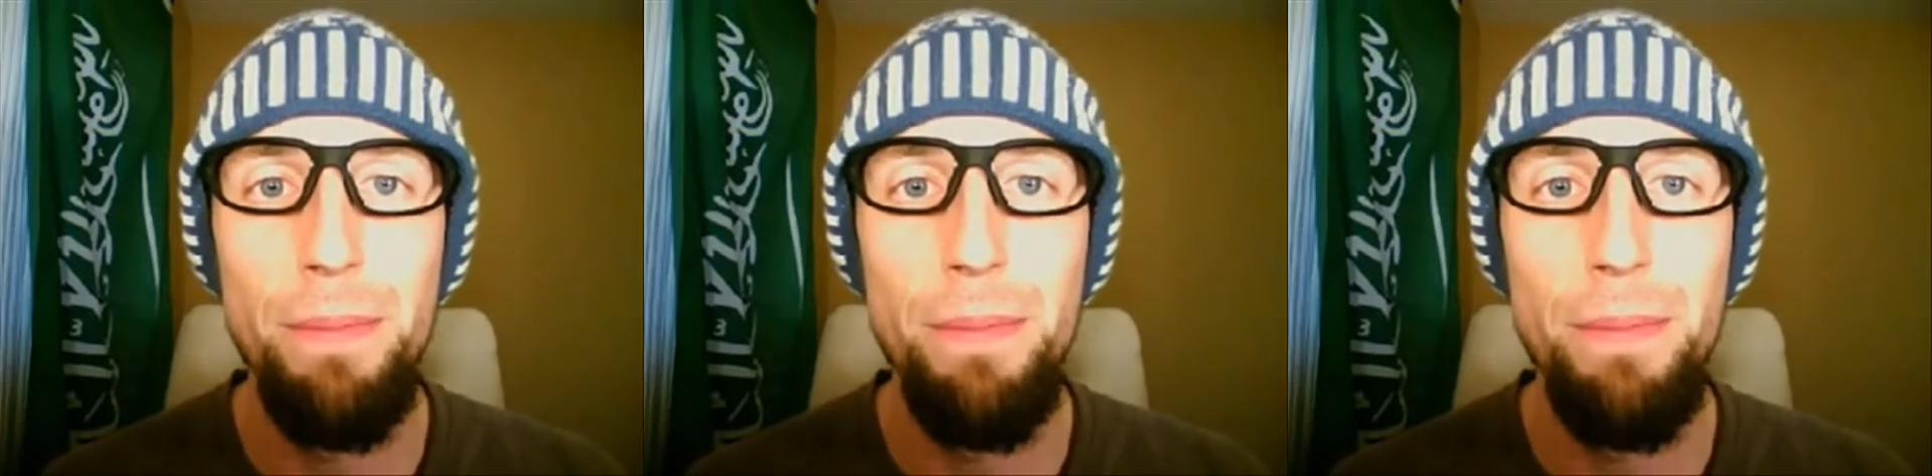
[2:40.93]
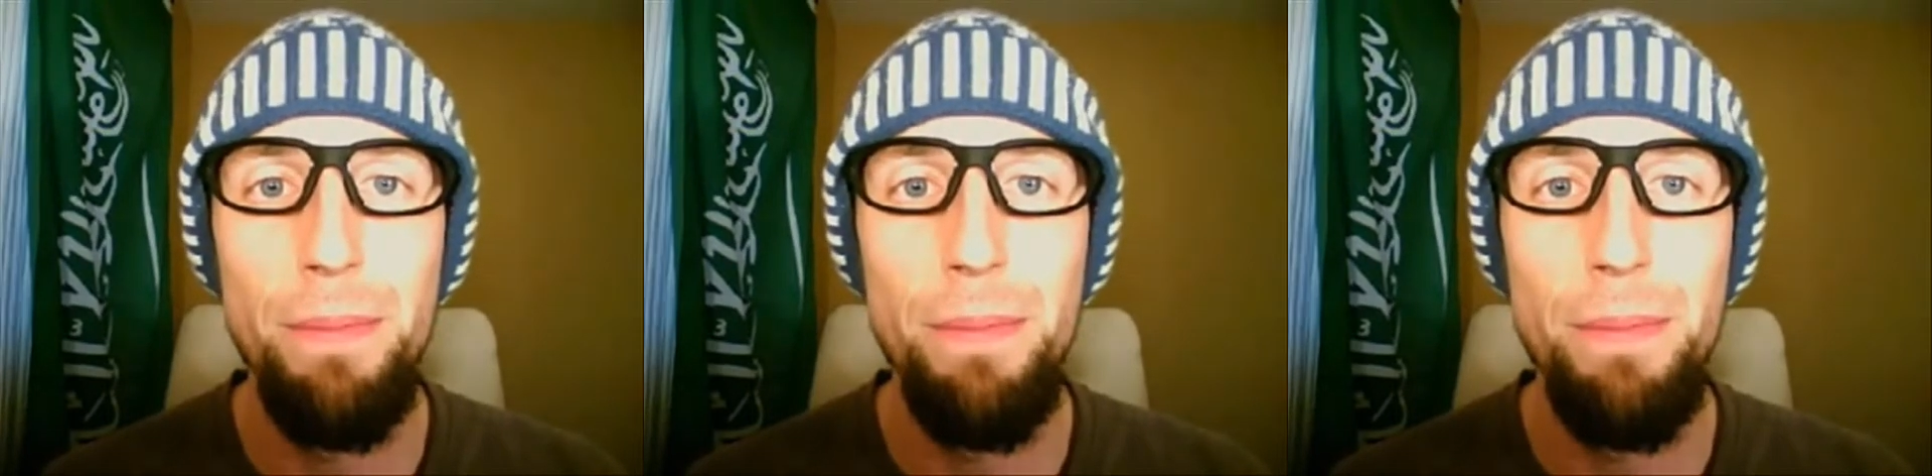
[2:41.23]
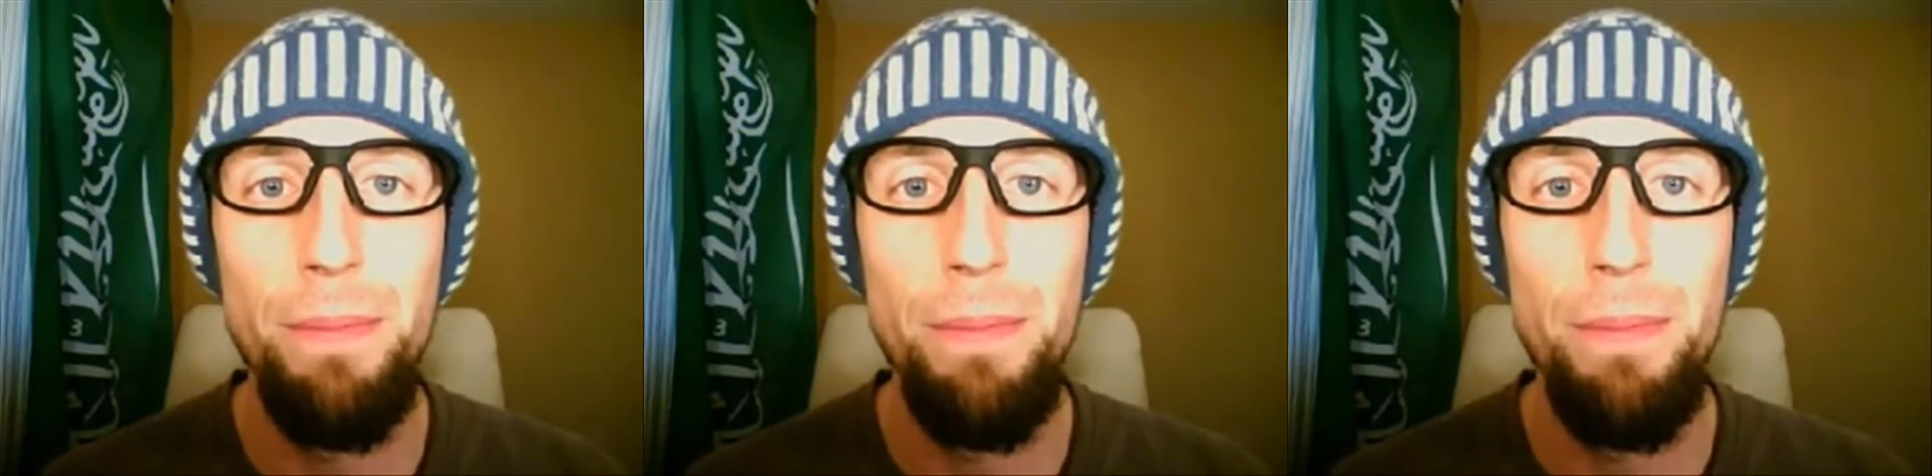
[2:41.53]
Uh,
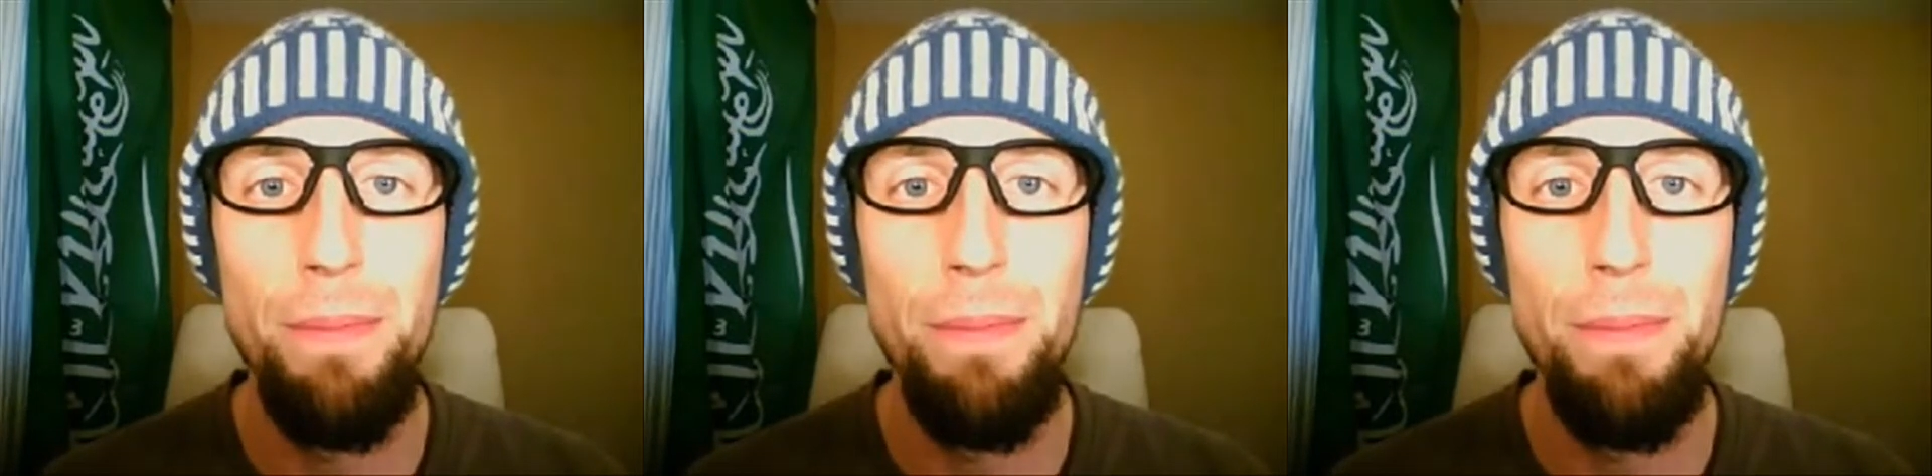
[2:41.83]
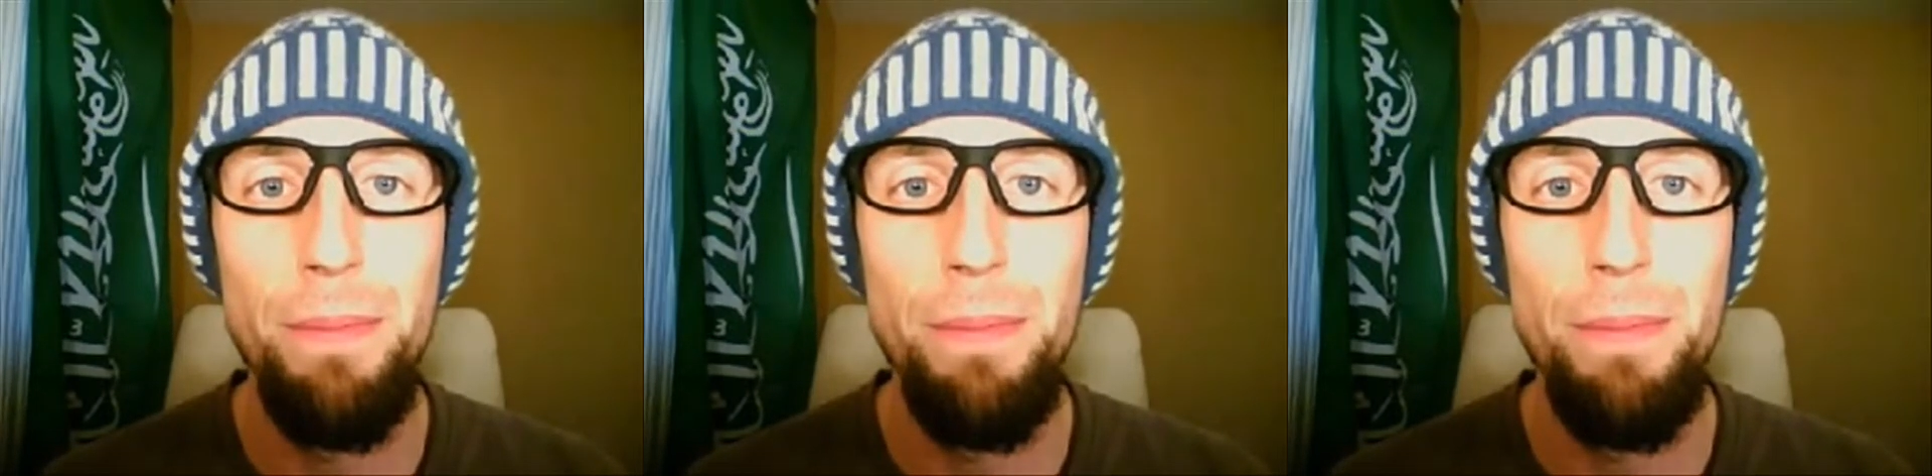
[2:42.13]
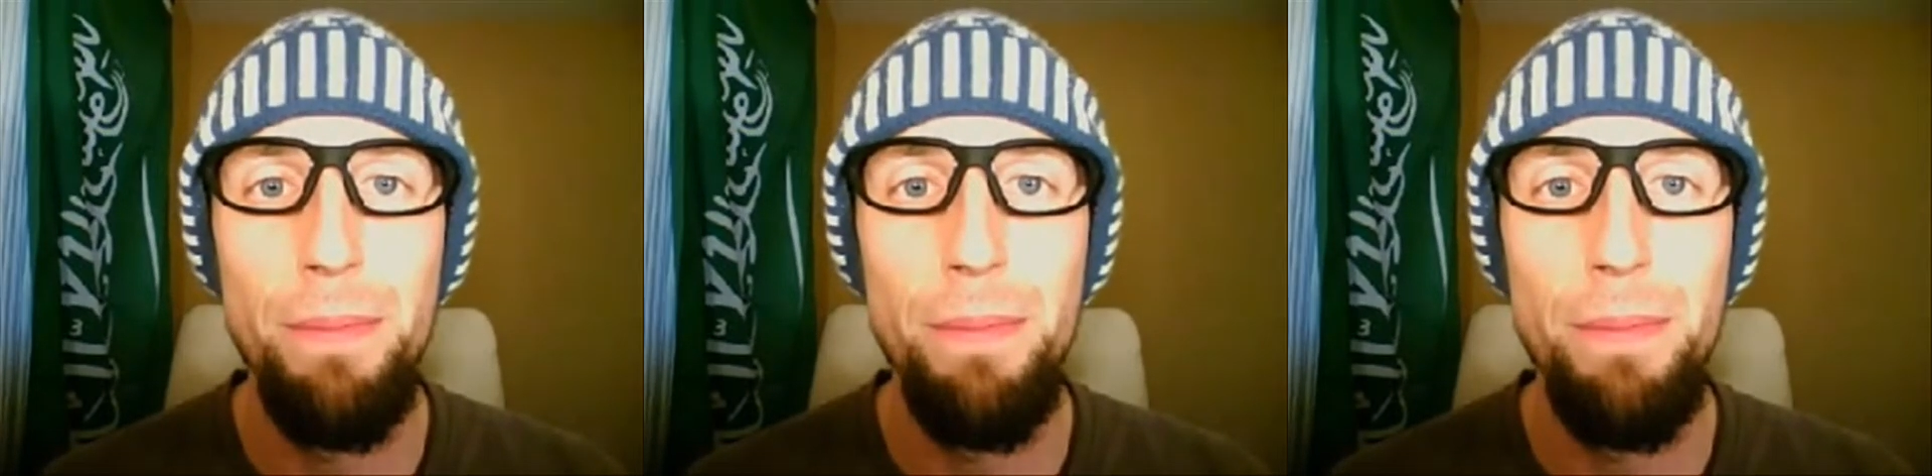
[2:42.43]
I'm sorry. Uh,
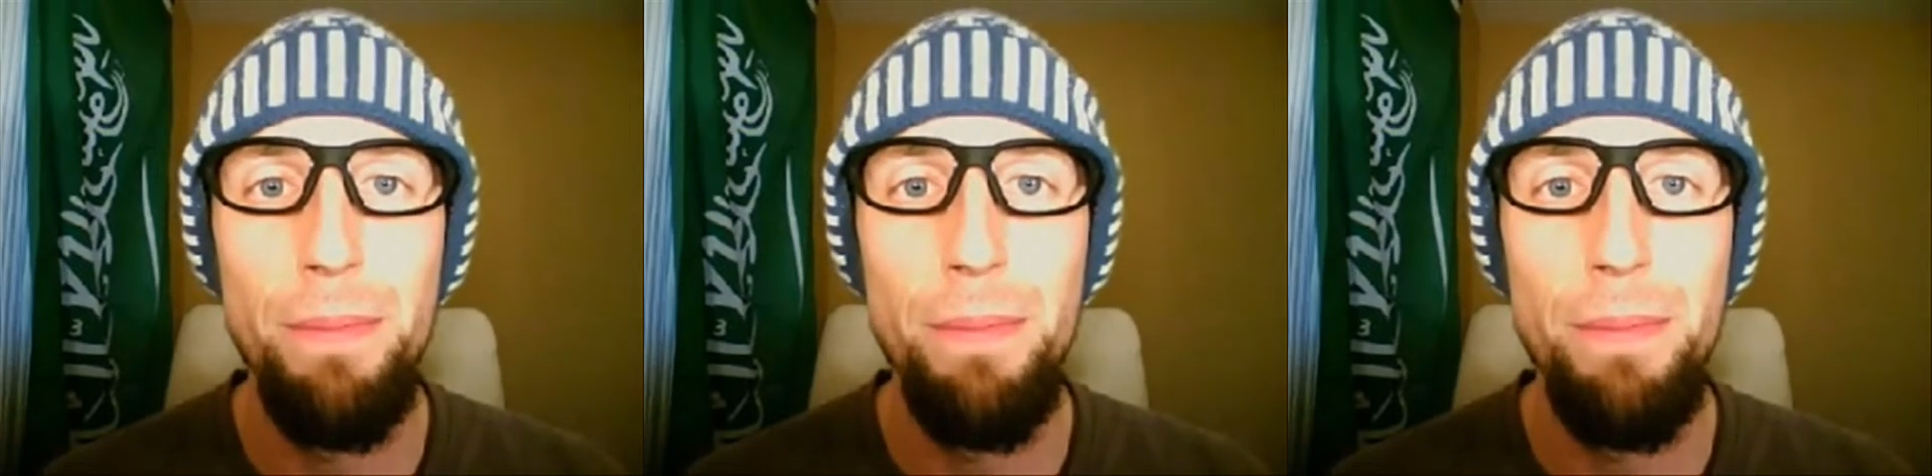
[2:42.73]
once